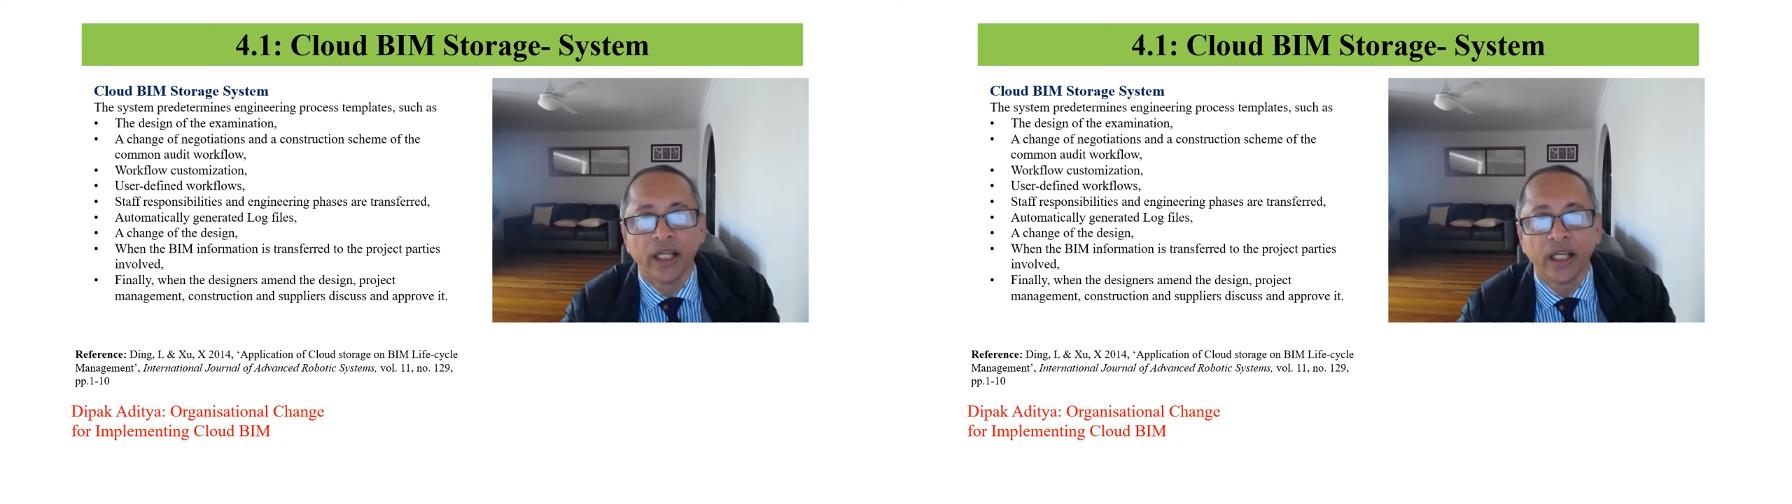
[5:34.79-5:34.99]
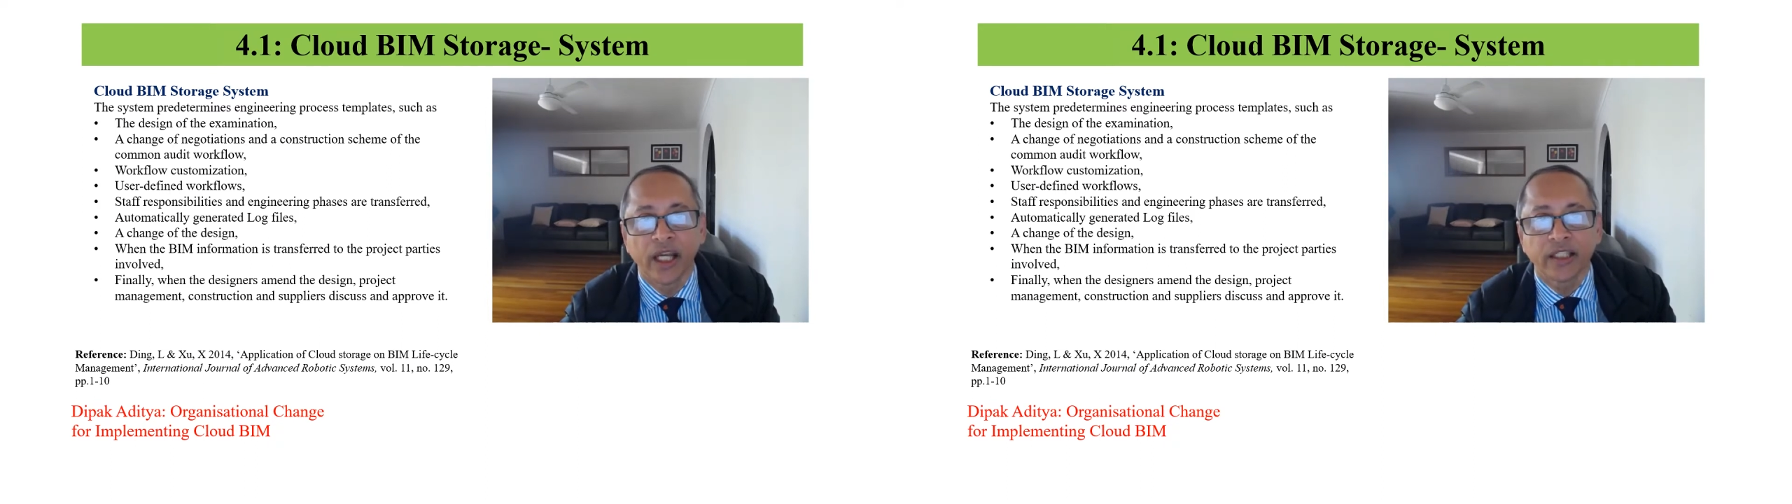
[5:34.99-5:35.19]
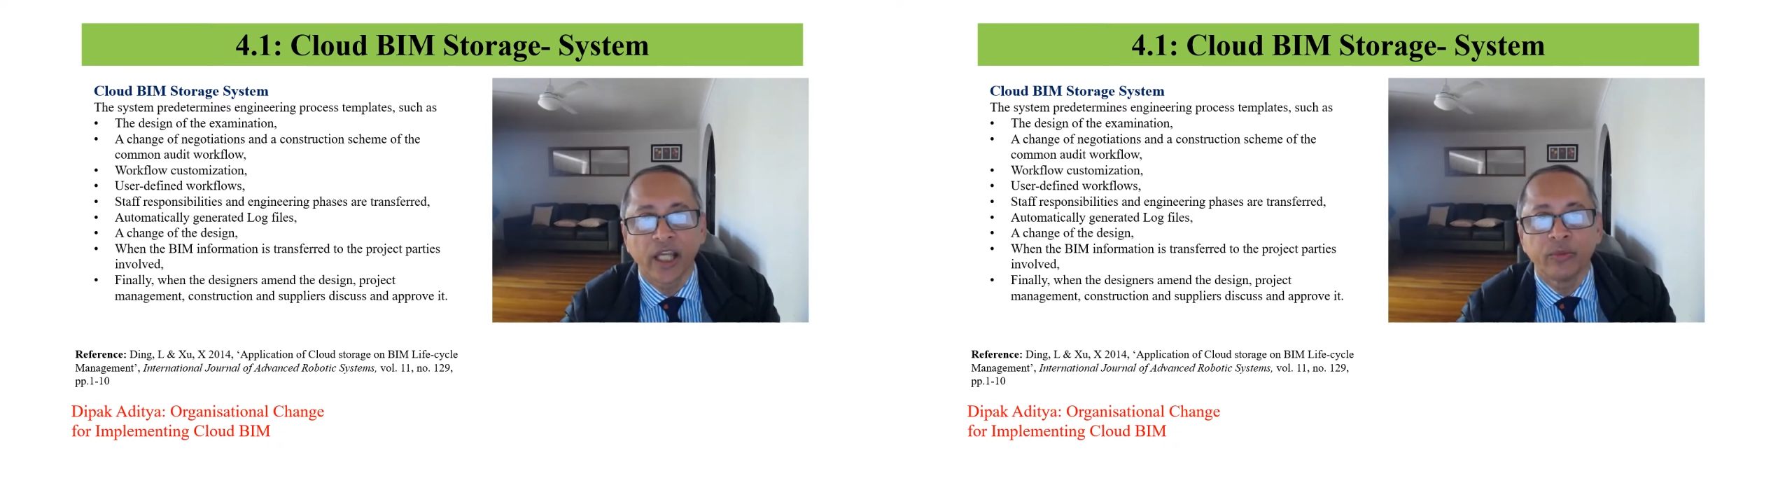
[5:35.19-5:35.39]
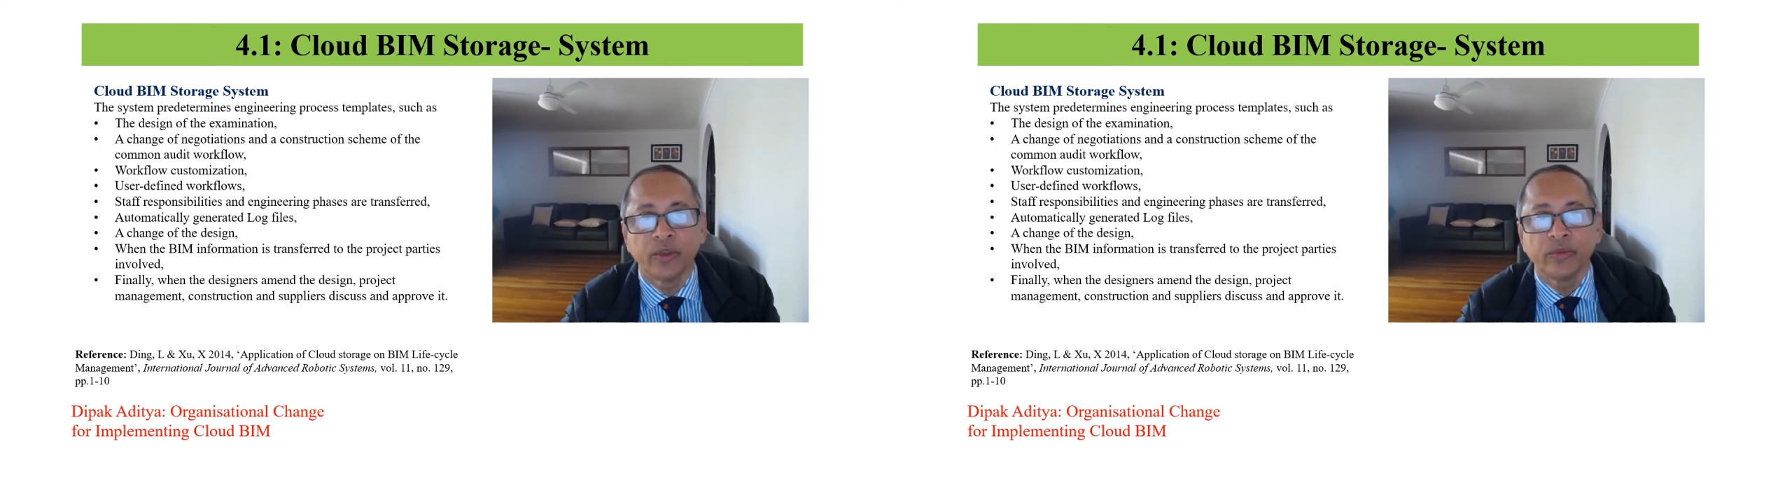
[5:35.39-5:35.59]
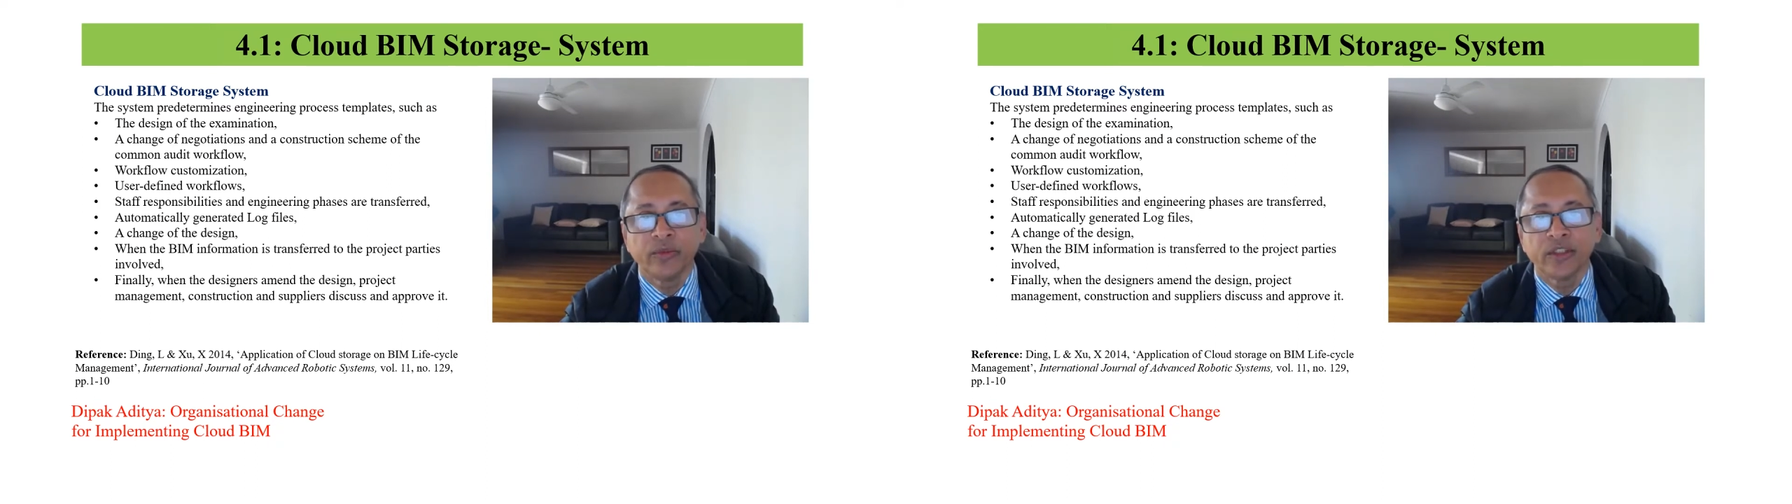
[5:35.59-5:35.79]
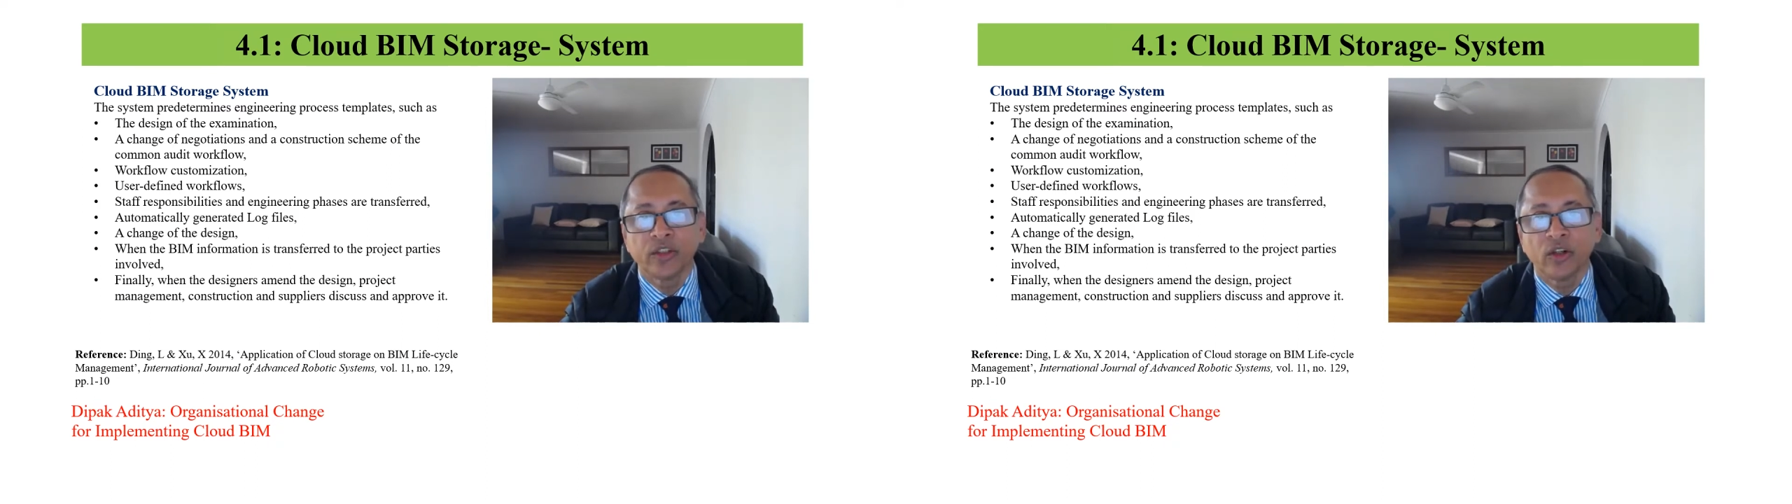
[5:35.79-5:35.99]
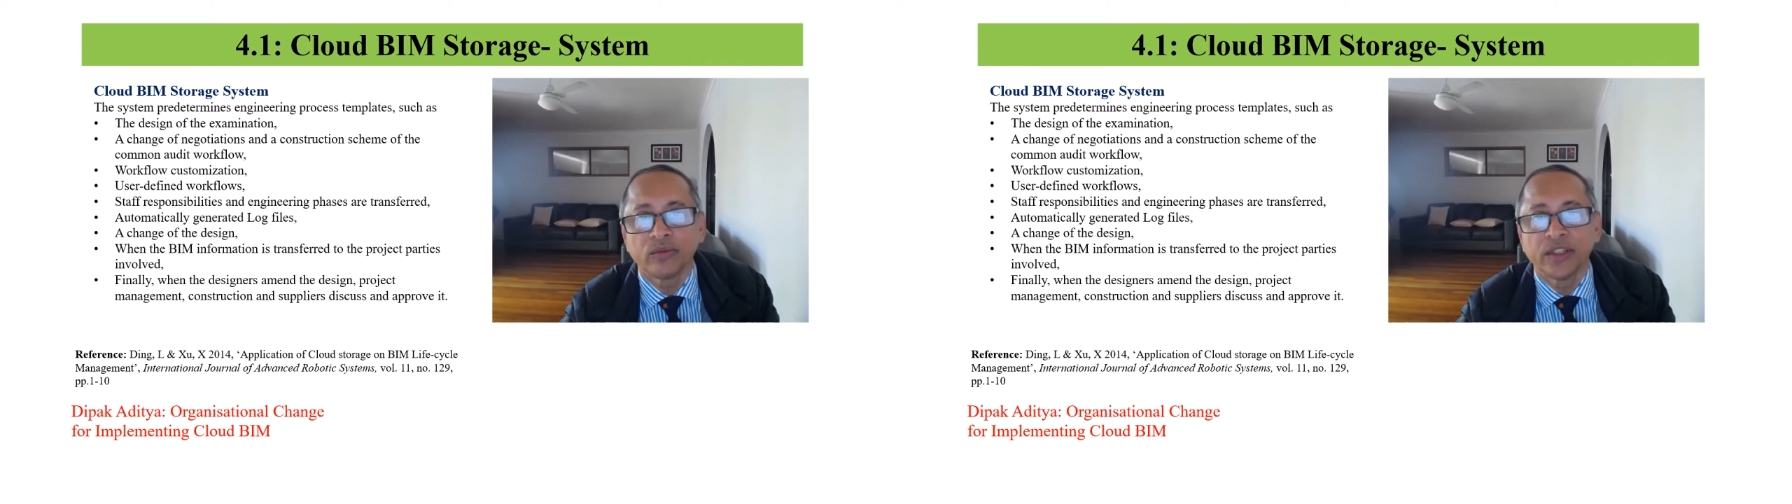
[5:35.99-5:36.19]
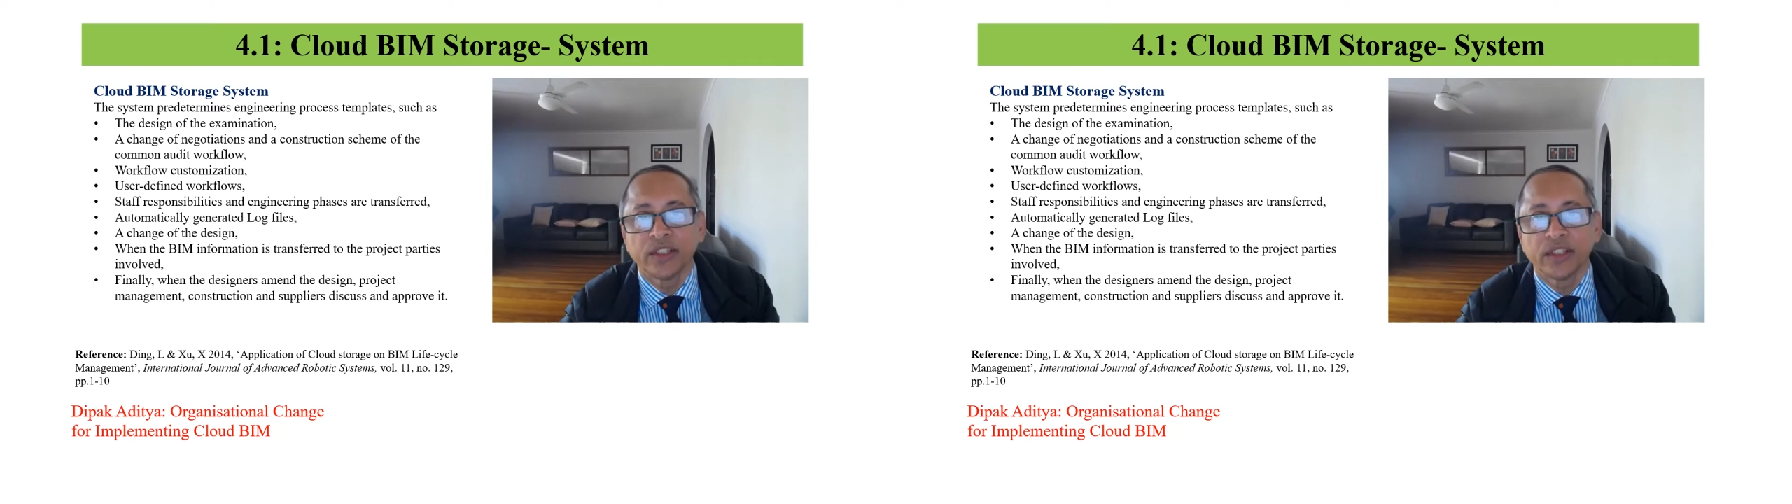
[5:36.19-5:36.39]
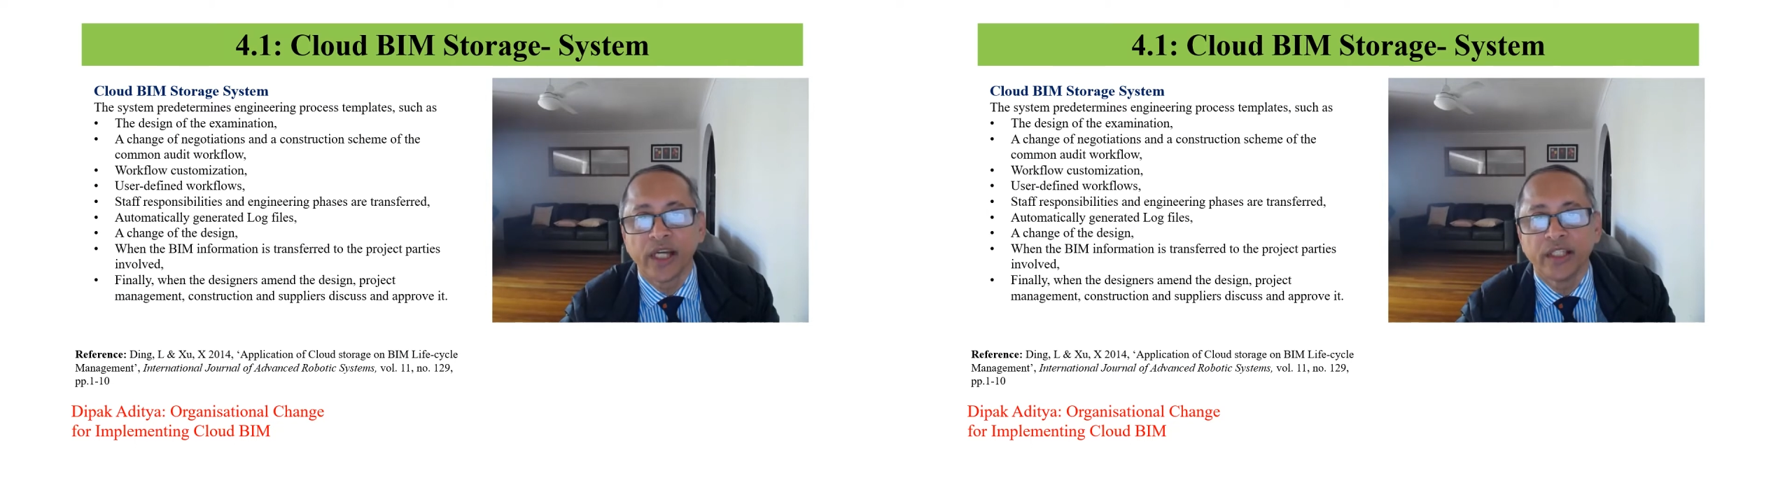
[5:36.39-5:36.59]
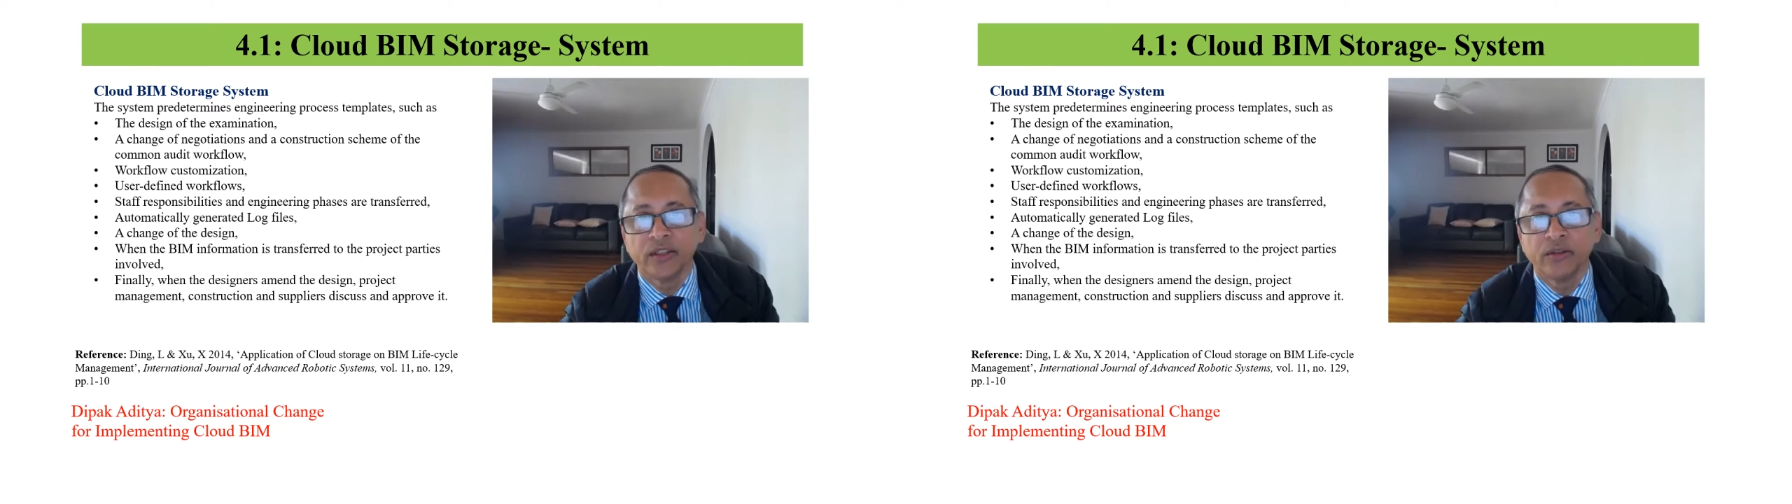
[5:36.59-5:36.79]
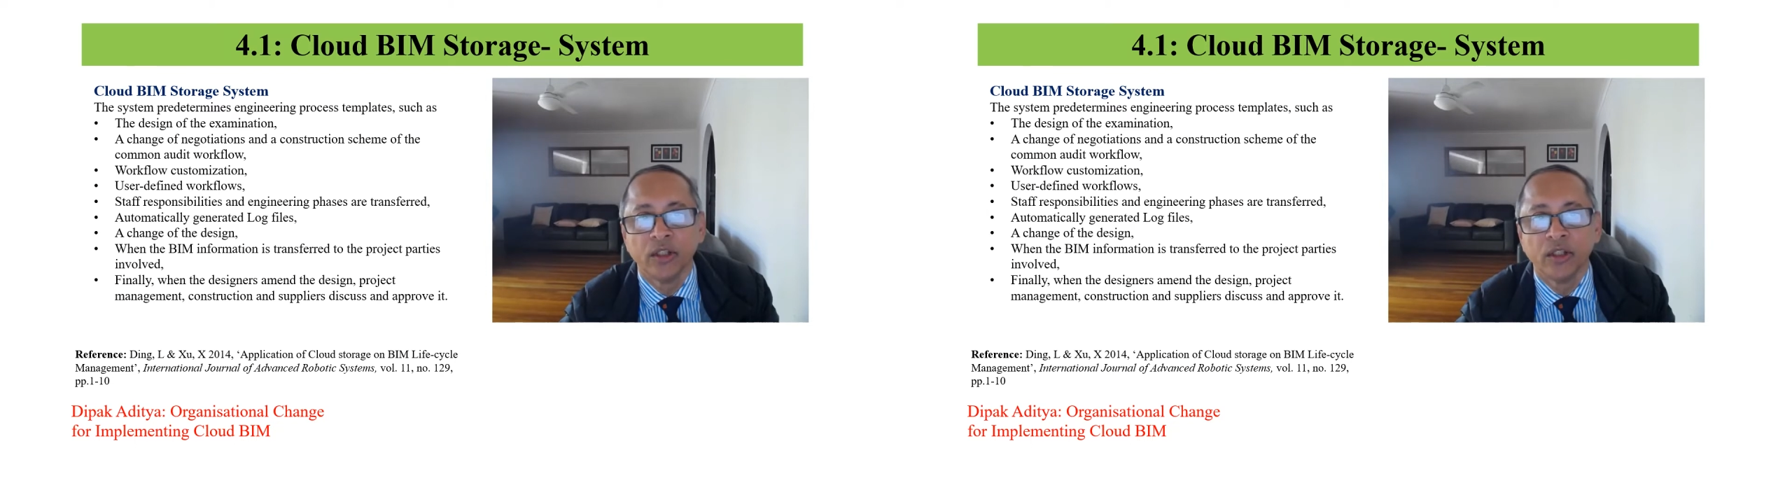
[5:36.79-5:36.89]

an amendment of the design,